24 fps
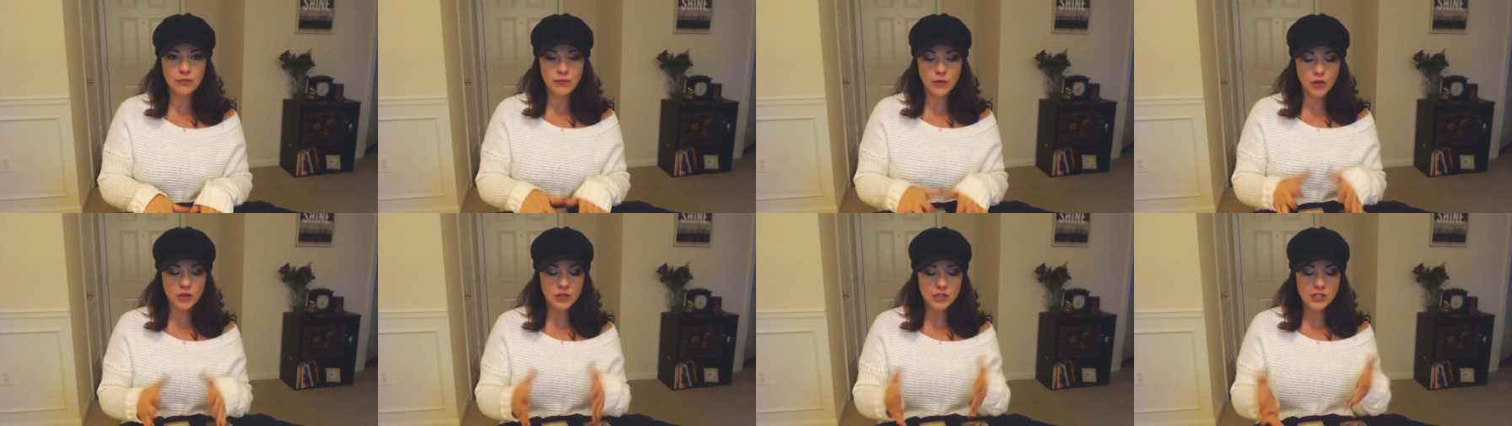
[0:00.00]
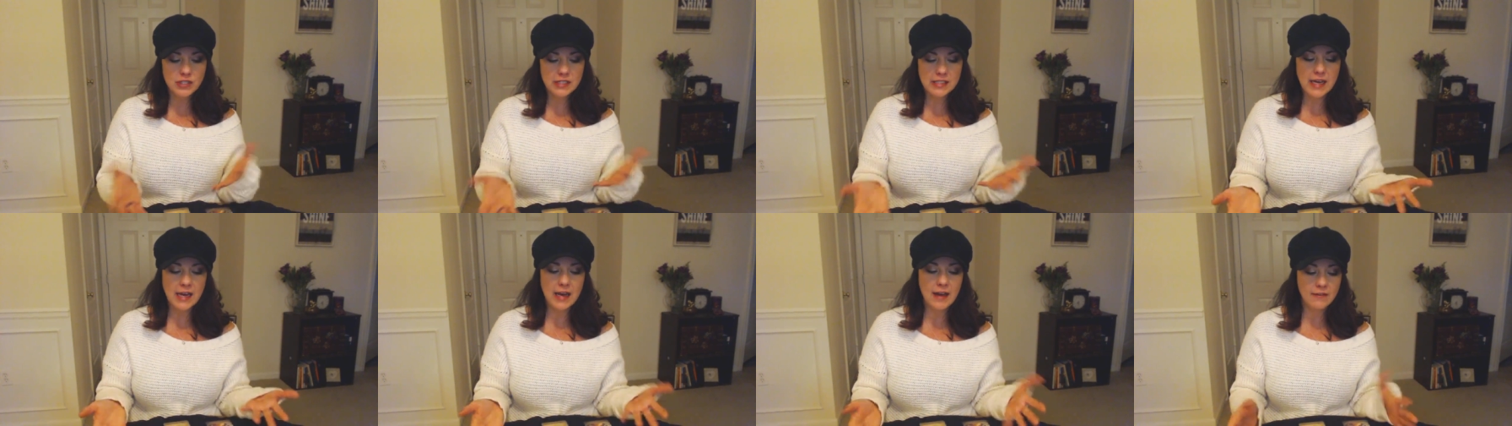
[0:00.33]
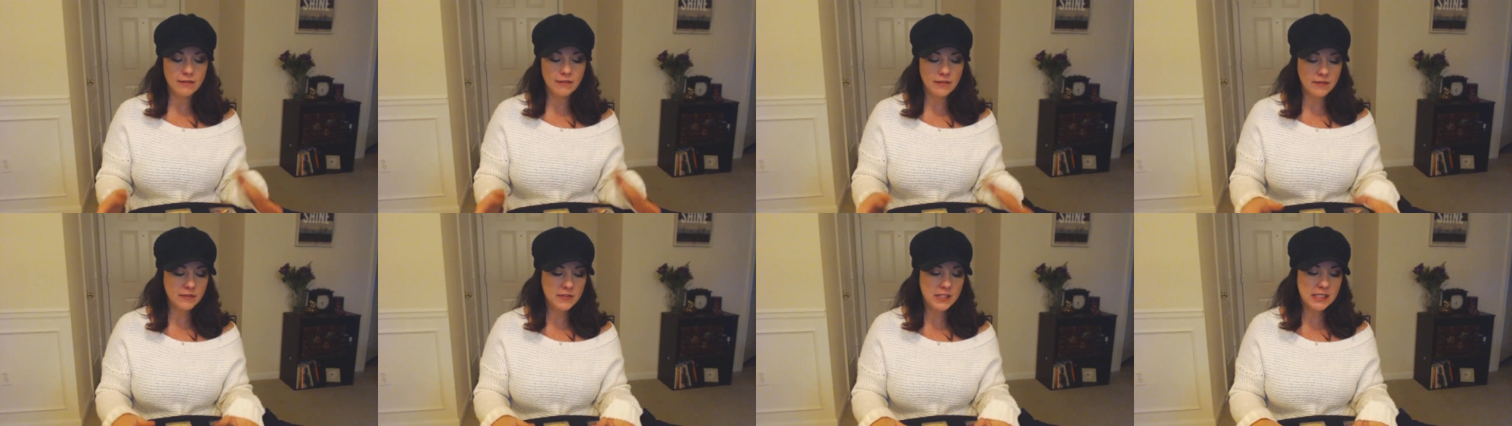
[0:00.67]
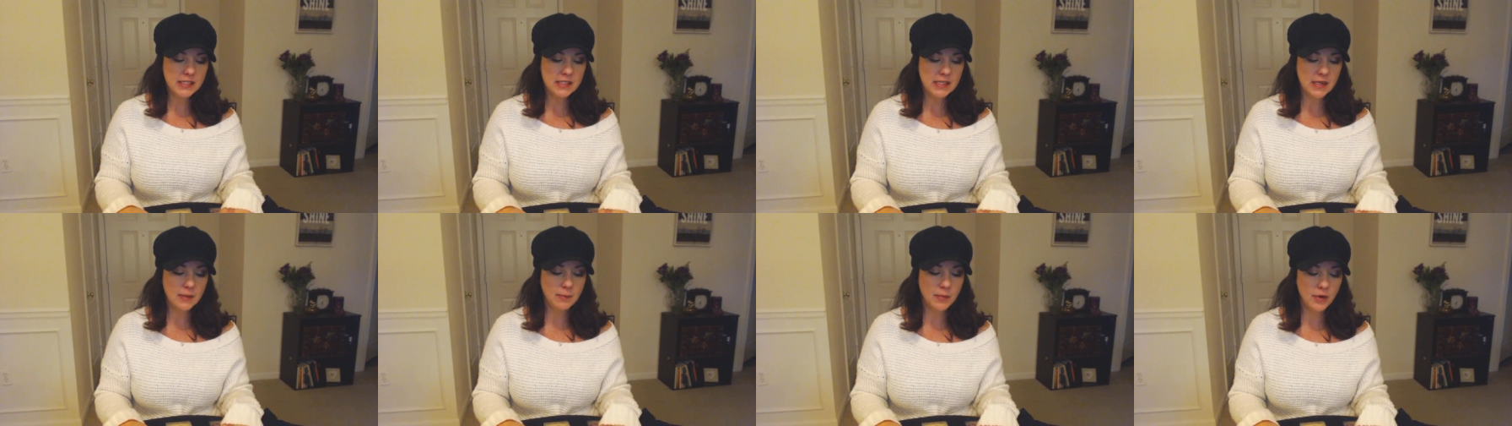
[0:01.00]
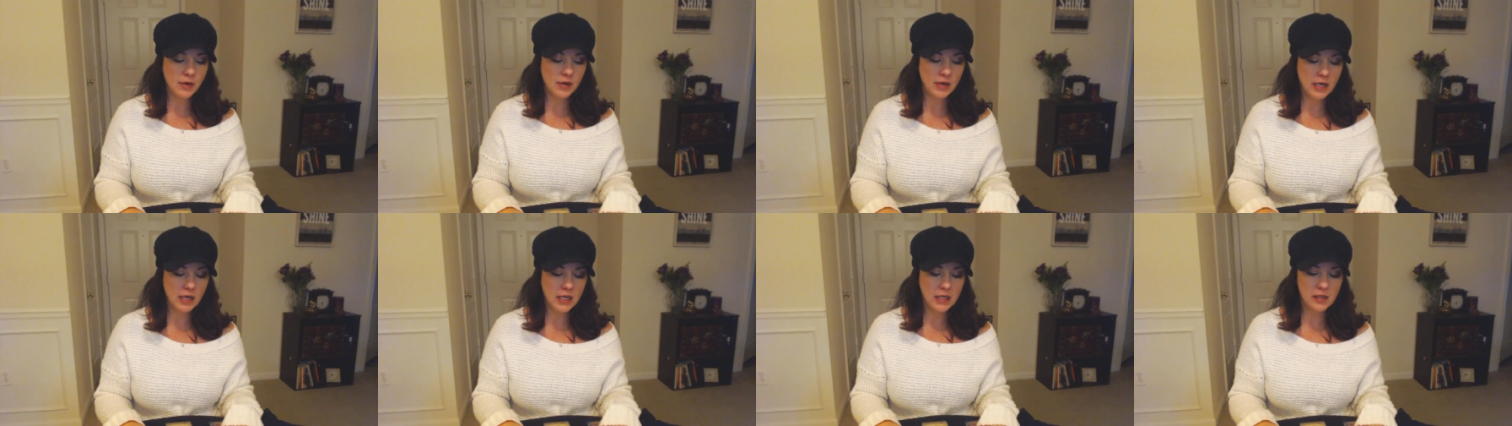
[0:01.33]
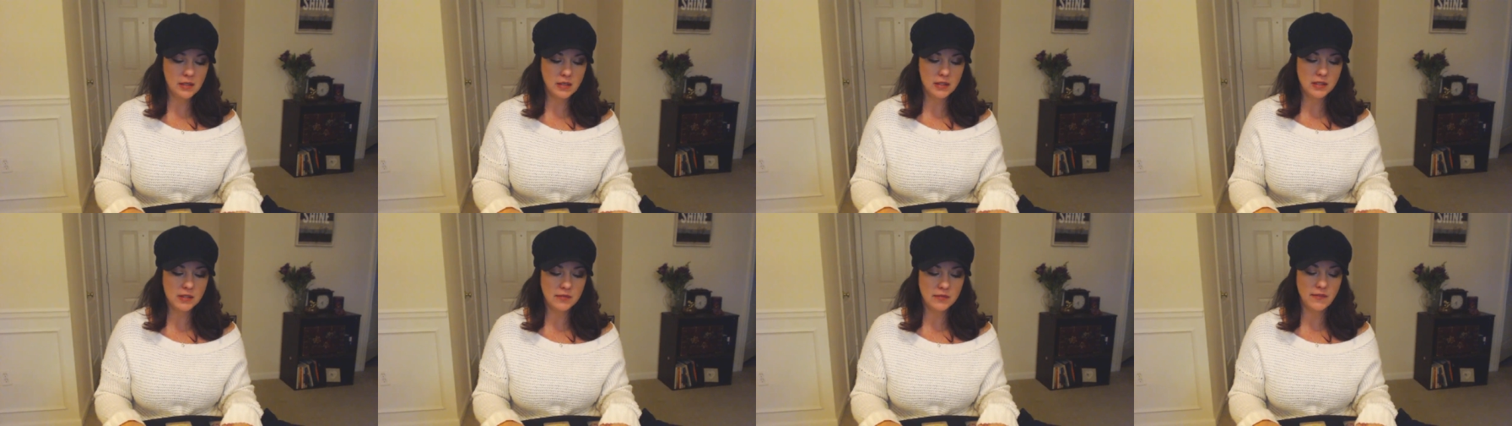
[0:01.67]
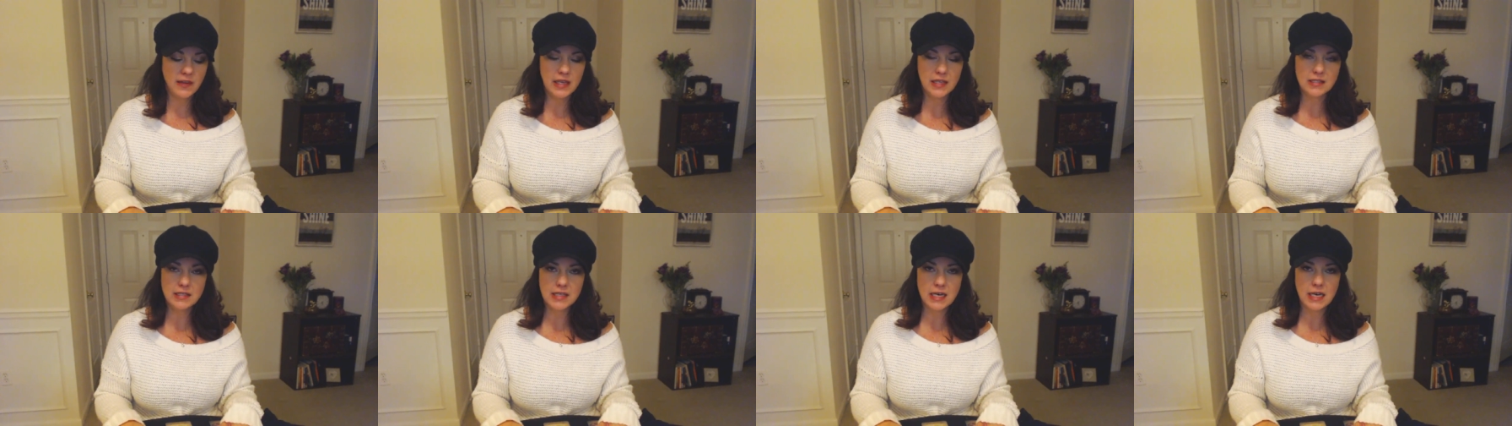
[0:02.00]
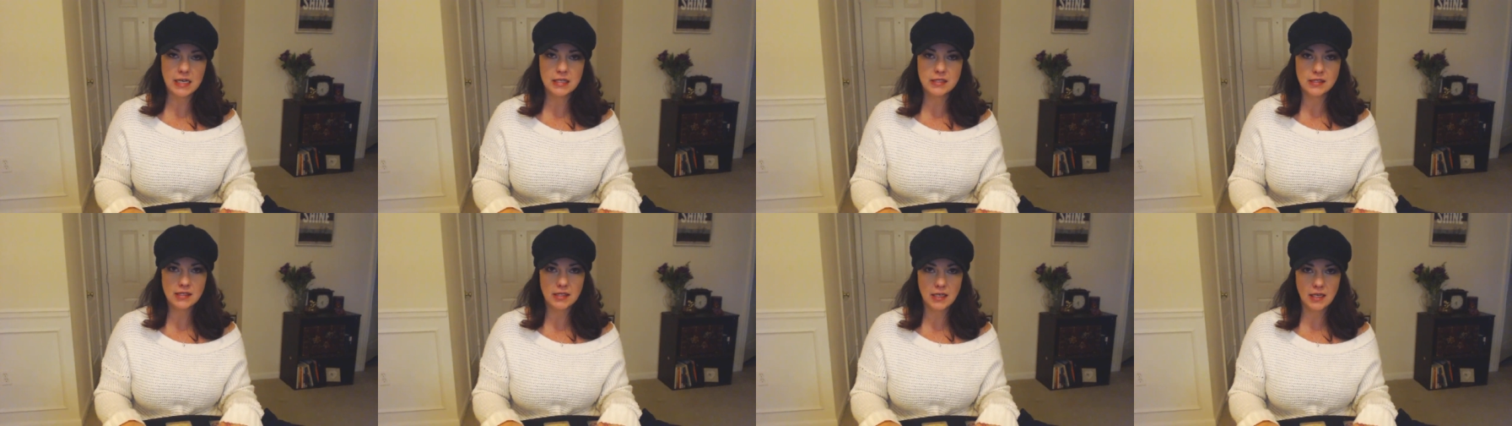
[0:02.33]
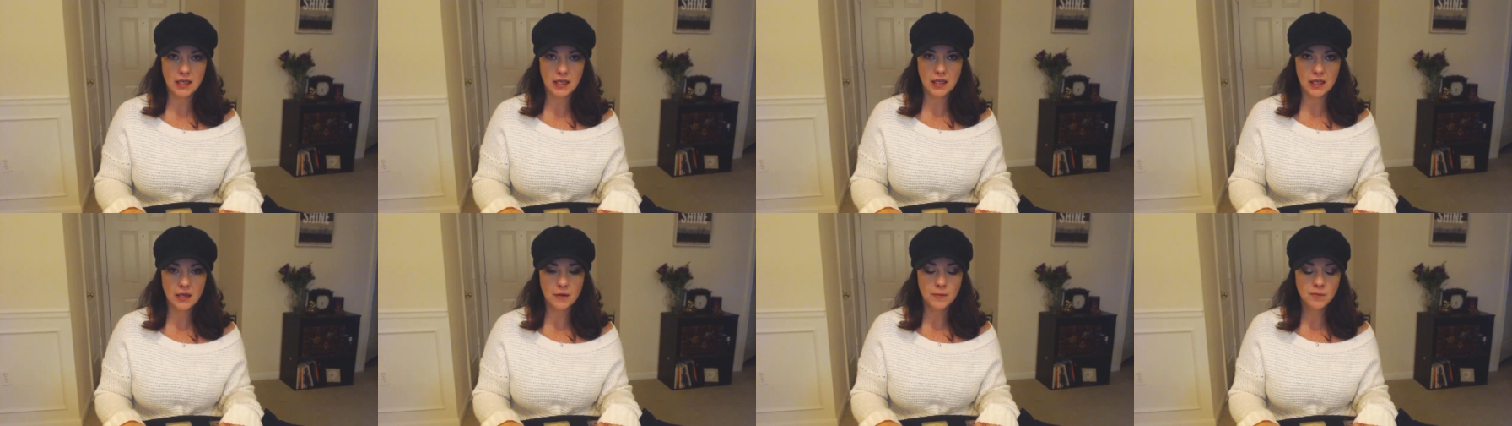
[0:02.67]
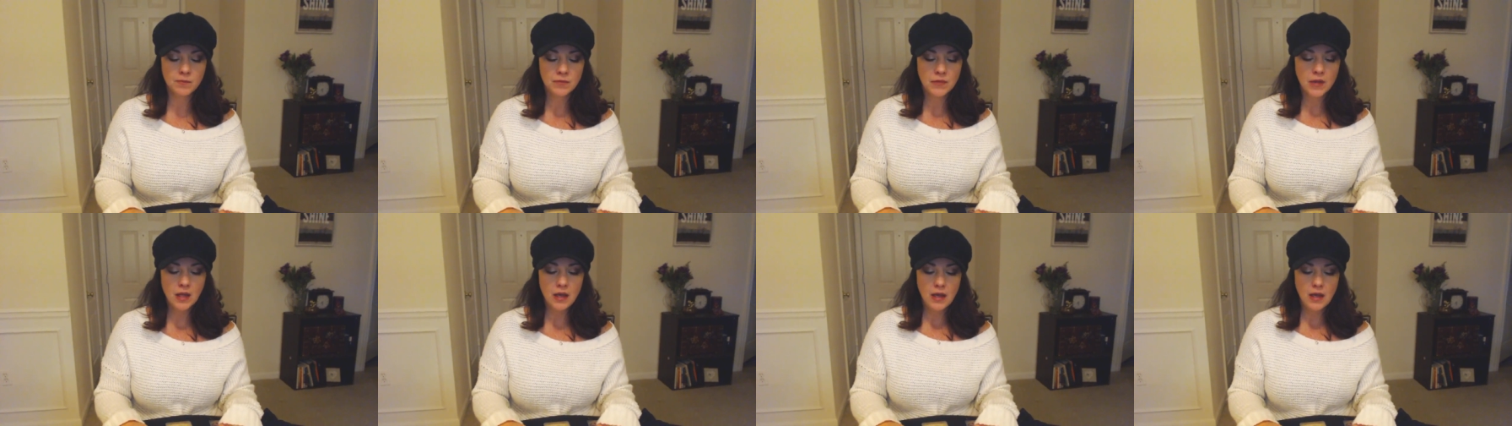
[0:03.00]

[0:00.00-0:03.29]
first half of December is fantastic.